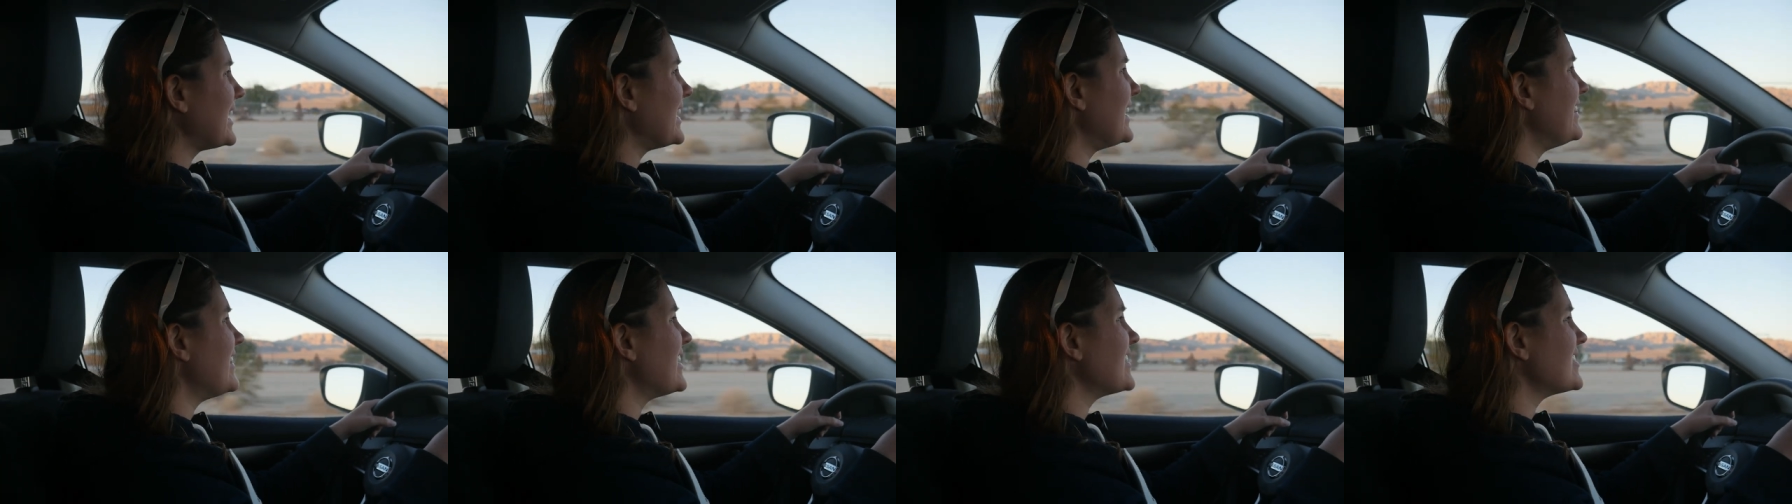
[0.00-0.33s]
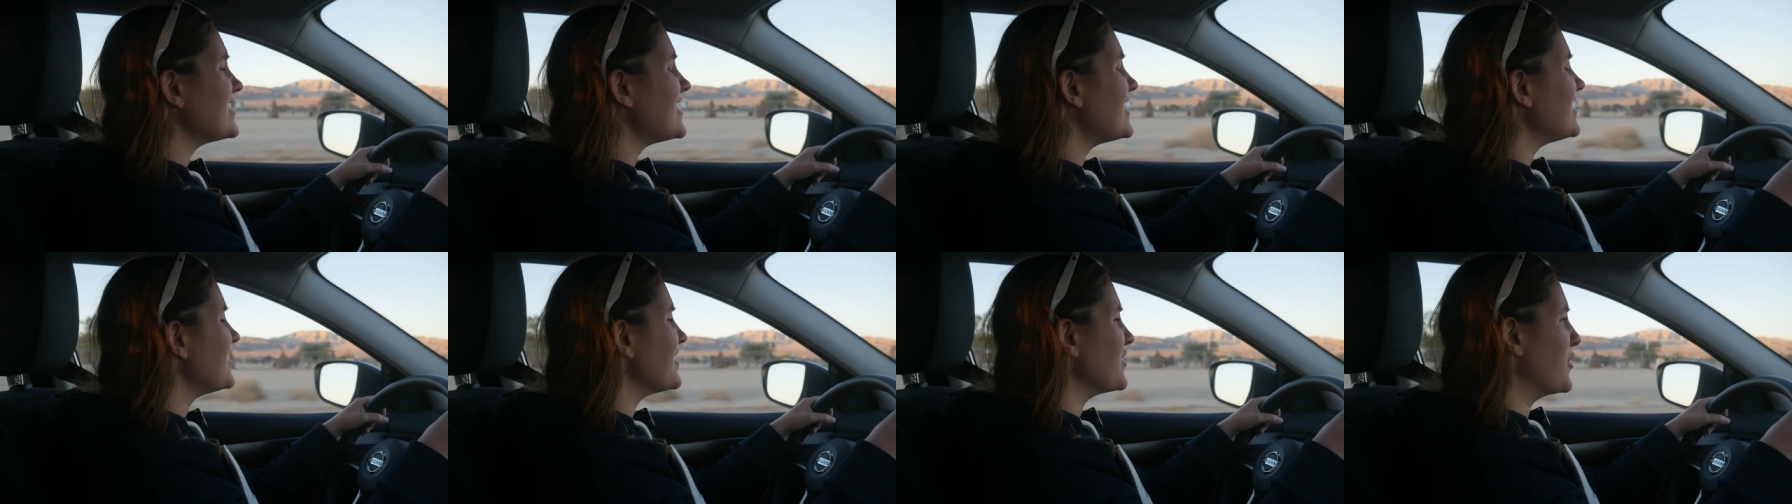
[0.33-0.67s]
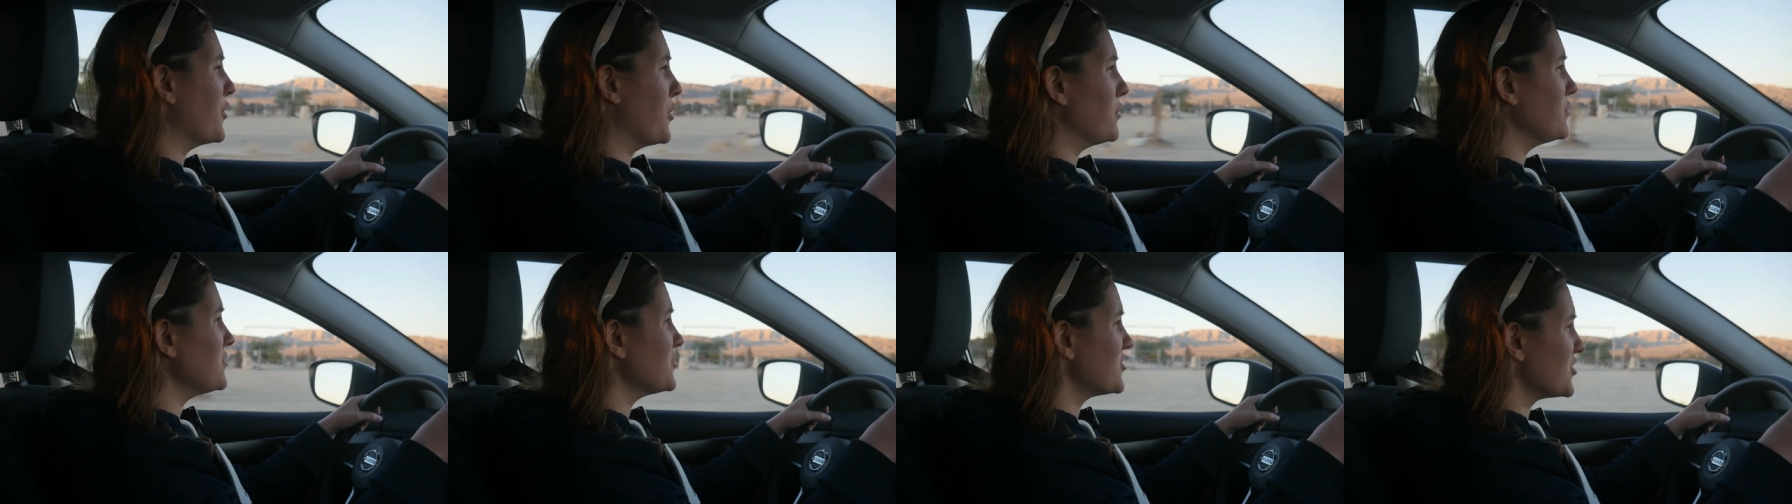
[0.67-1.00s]
And that's not the
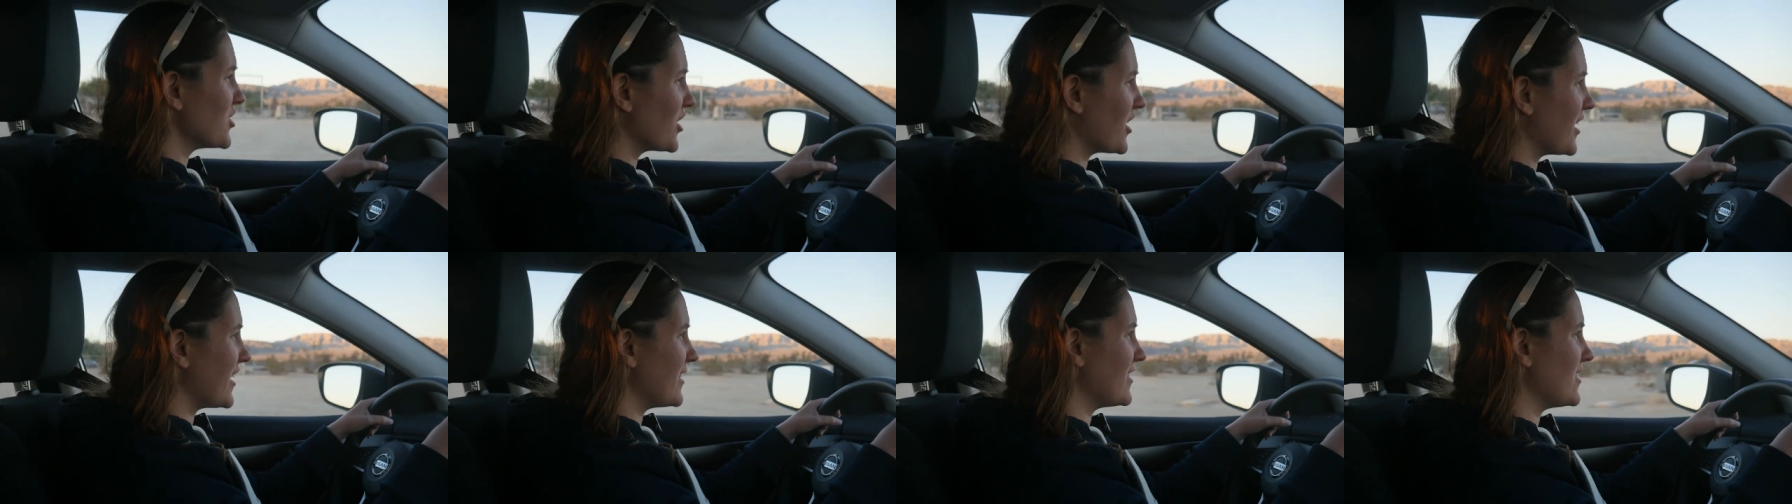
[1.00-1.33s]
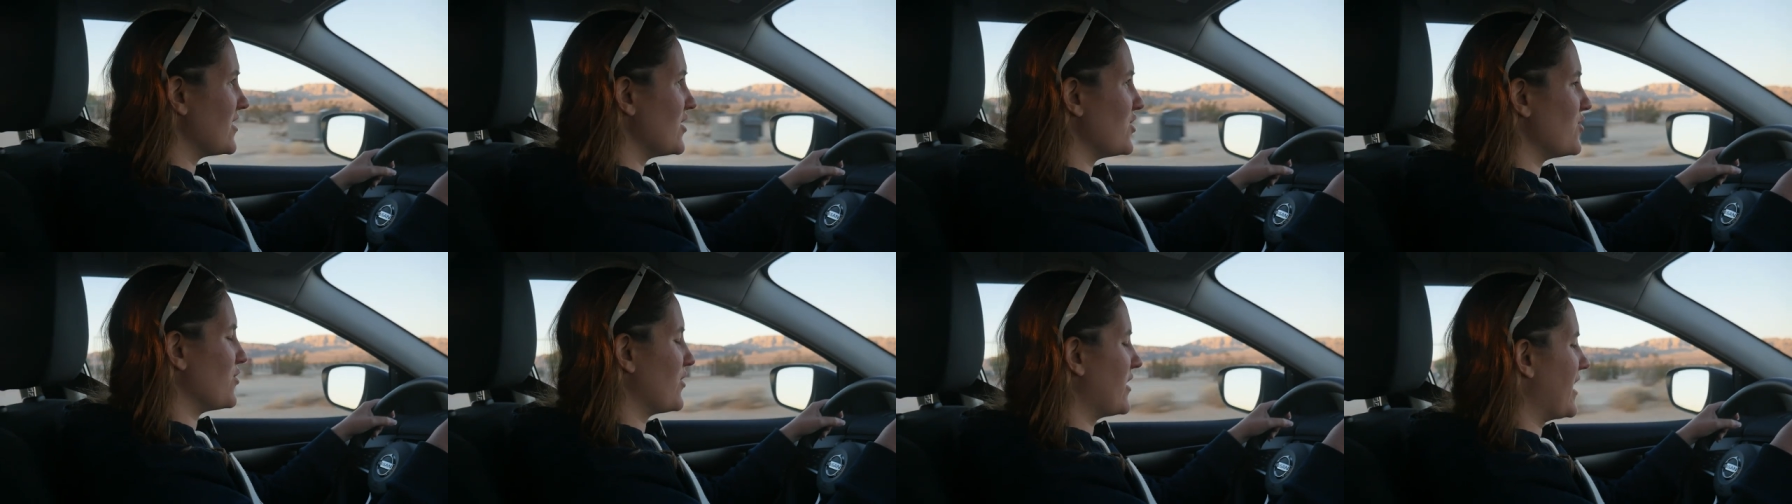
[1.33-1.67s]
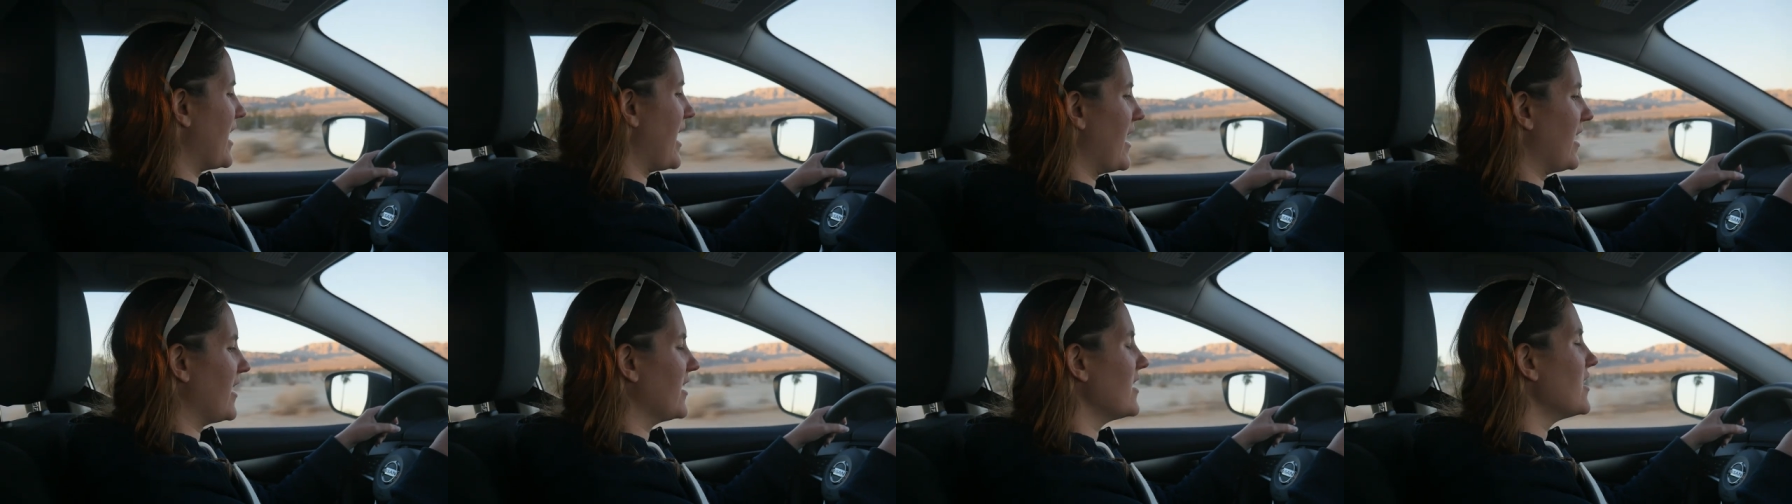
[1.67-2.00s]
culture in the
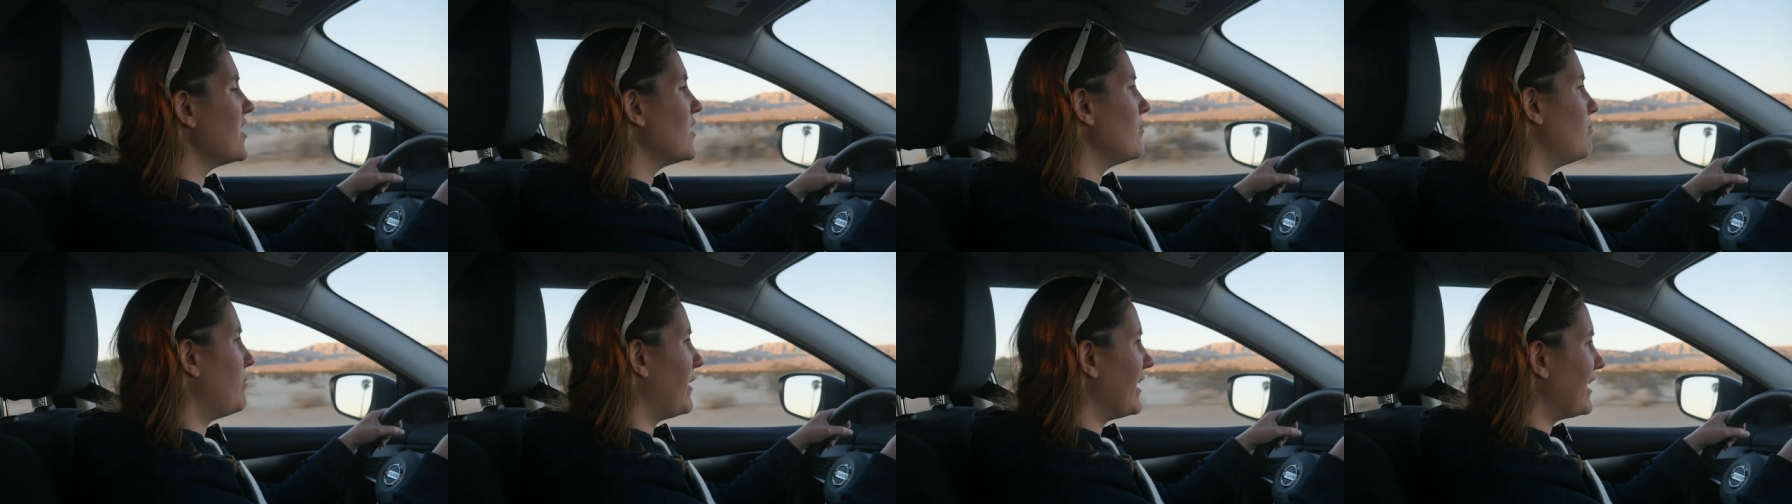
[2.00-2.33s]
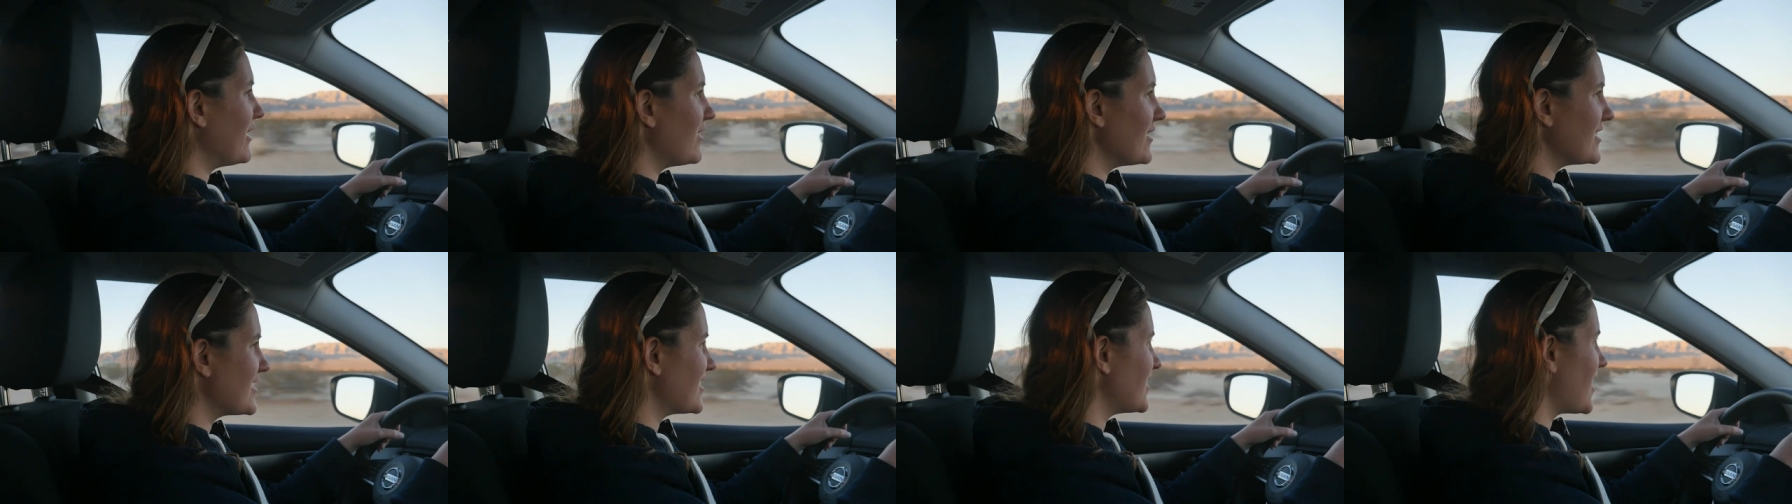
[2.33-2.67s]
UK. Bigger is